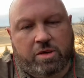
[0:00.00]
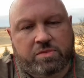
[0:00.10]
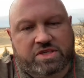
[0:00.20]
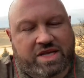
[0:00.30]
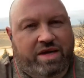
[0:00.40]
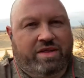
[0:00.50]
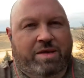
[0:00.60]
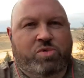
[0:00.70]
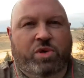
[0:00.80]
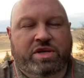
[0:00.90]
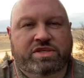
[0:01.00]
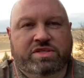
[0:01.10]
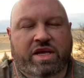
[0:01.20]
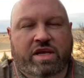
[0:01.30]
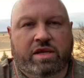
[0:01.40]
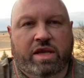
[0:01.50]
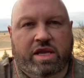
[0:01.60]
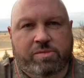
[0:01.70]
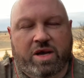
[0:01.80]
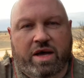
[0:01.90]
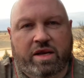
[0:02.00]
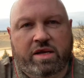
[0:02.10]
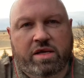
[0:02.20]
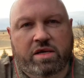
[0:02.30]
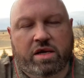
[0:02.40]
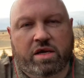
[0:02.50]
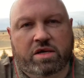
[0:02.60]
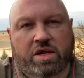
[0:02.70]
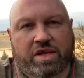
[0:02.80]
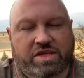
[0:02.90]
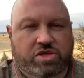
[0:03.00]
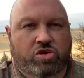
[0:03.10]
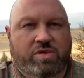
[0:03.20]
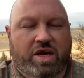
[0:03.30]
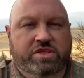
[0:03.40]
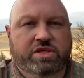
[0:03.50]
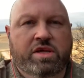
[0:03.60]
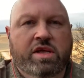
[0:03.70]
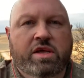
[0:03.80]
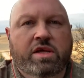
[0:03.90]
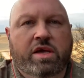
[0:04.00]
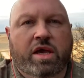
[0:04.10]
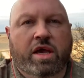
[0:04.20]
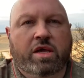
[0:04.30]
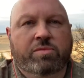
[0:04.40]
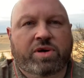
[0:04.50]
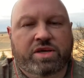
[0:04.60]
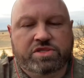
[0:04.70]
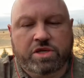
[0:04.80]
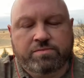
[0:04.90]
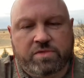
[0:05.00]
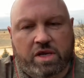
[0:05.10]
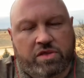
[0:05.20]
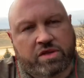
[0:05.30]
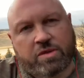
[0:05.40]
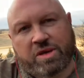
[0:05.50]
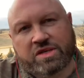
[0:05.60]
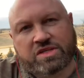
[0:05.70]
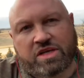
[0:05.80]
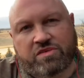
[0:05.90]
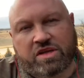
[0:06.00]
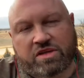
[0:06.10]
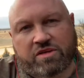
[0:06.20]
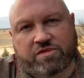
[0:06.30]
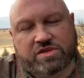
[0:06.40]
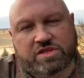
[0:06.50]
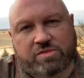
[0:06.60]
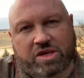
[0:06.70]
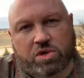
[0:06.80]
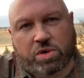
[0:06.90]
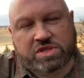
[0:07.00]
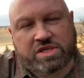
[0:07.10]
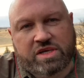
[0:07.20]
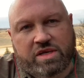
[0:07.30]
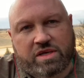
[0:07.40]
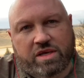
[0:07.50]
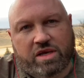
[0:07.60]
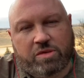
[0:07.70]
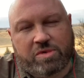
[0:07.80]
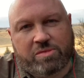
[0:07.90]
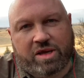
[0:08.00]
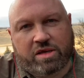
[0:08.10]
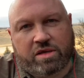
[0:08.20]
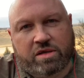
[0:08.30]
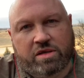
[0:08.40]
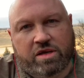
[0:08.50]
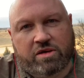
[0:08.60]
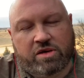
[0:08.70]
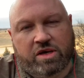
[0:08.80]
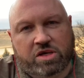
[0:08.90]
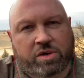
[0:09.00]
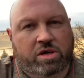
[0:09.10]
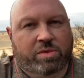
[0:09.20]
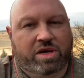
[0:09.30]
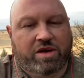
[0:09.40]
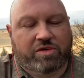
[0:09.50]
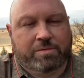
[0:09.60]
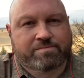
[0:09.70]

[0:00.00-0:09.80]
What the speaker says: decided at that point to take an antibiotic called azithromycin and prednisone, and I think that made a significant difference in my course and helped me make a quicker recovery.